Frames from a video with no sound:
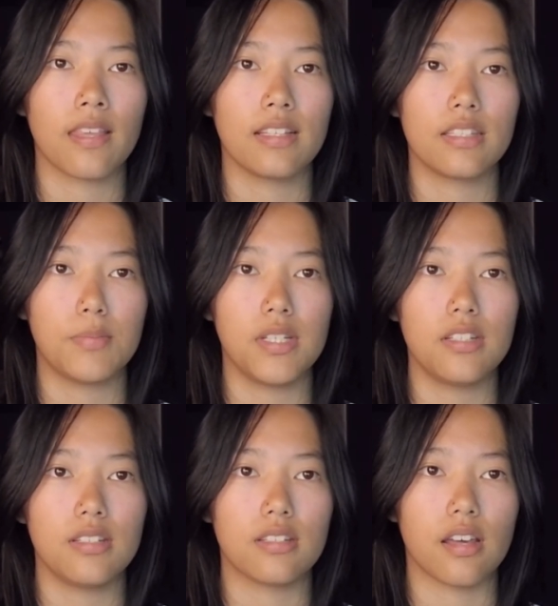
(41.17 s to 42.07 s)

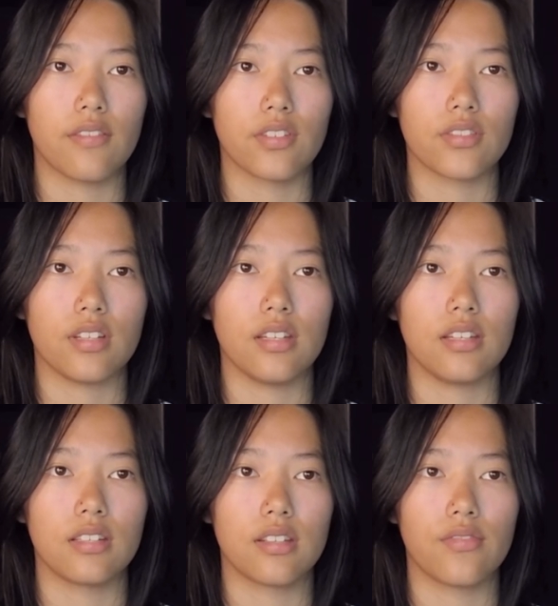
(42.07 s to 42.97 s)
Species diversity
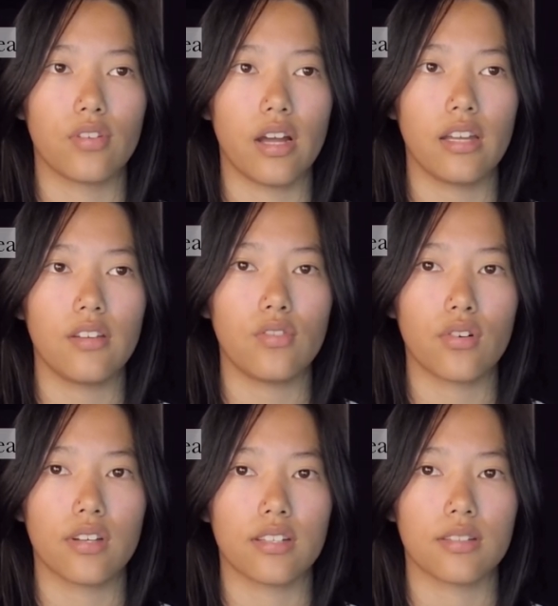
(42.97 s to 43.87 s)
is the variety of
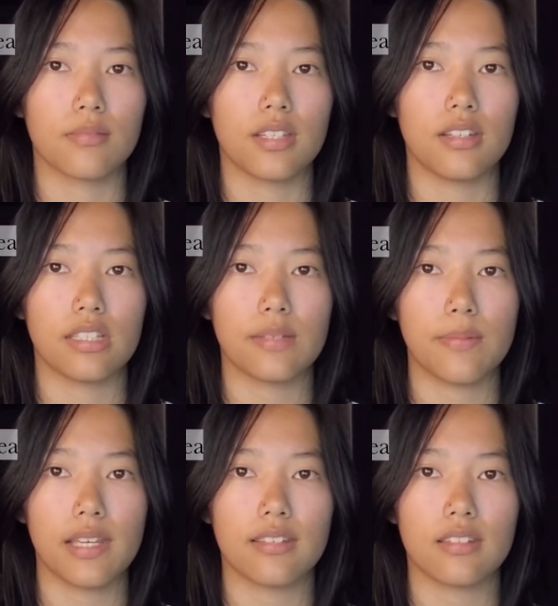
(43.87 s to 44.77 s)
organisms in a
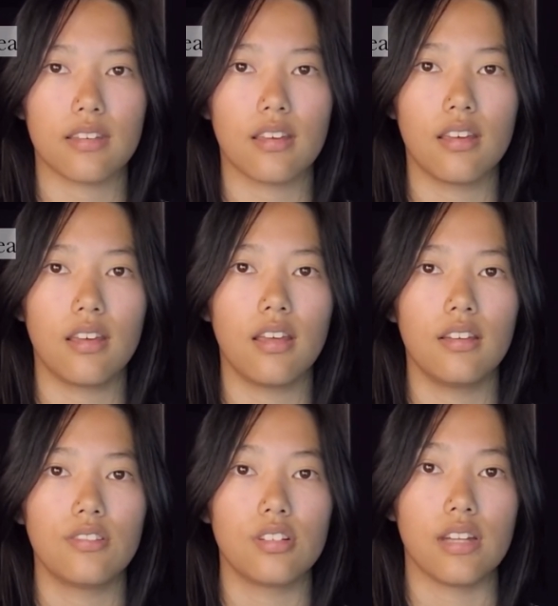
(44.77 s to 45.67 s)
space.
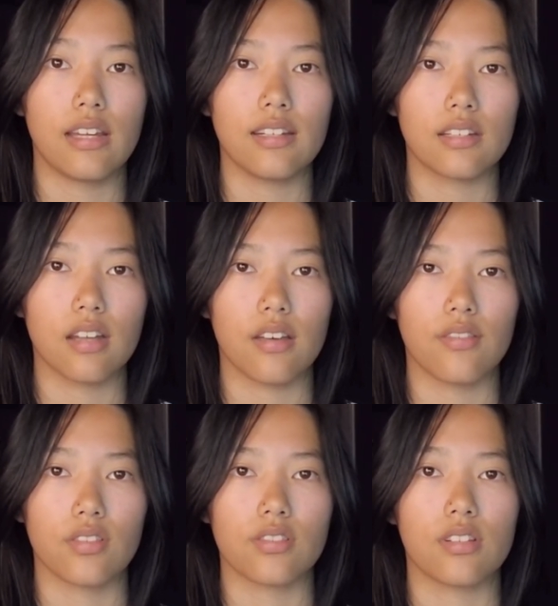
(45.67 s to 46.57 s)
Genetic
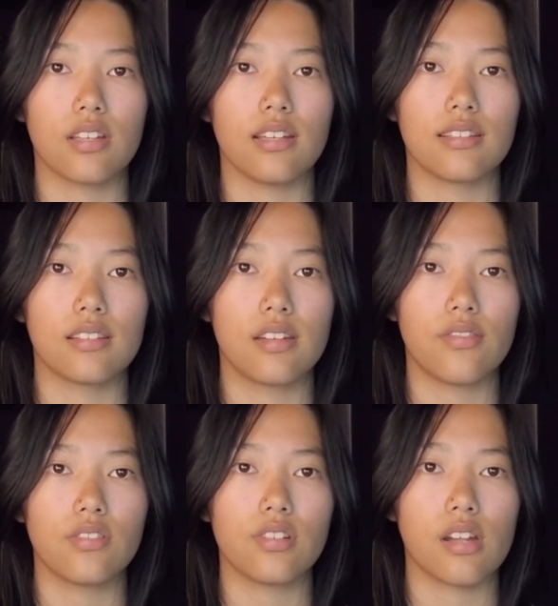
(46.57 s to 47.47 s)
diversity is the
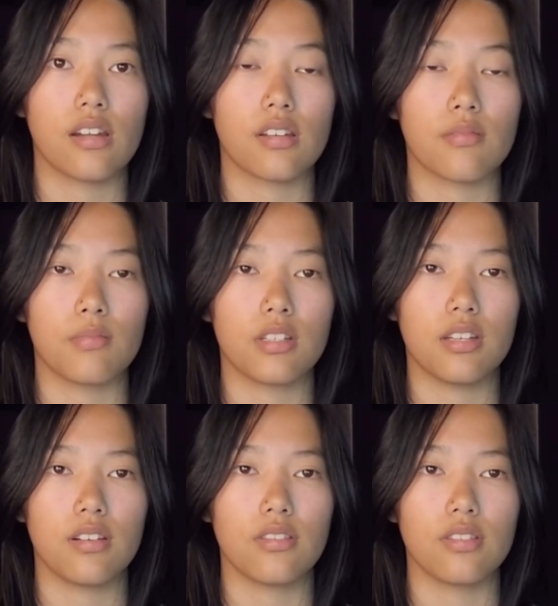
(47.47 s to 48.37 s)
different genetic
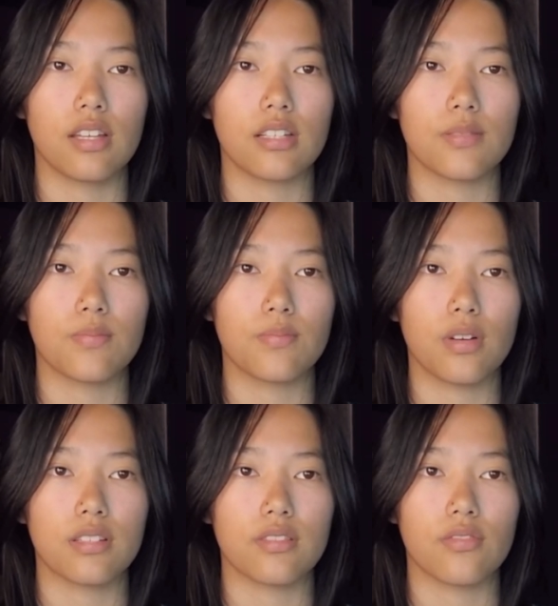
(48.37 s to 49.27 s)
material that is
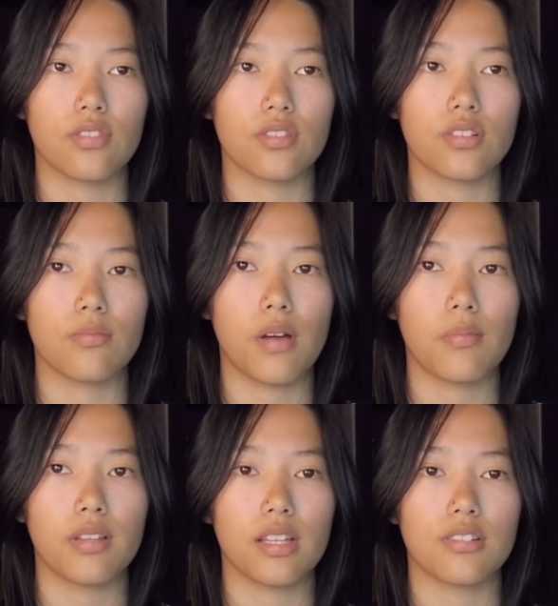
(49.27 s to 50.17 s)
present for a certain
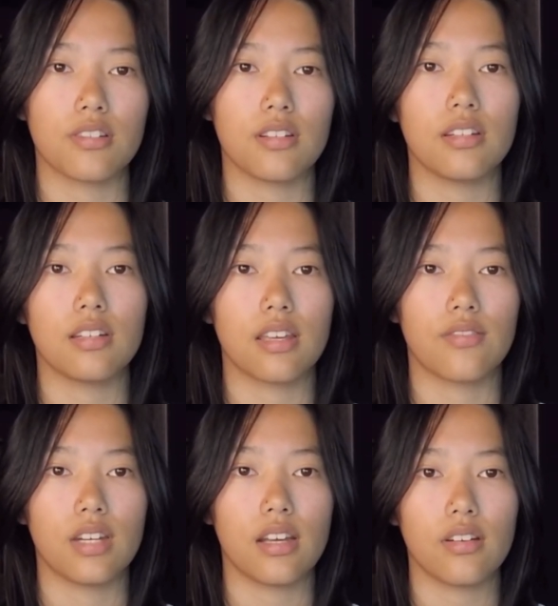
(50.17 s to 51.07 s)
population in a
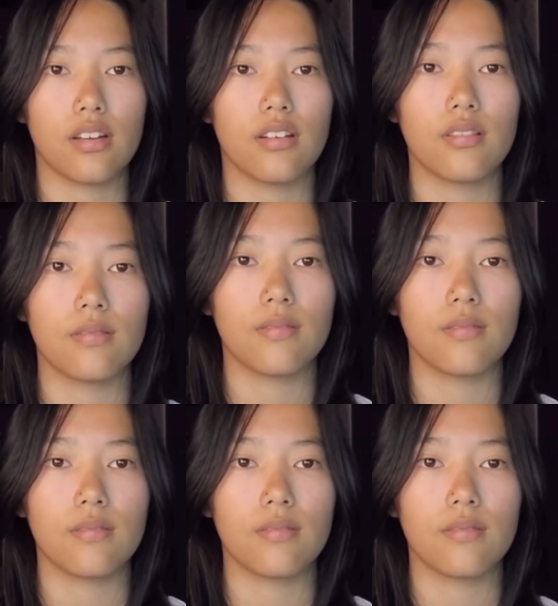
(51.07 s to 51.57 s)
given area.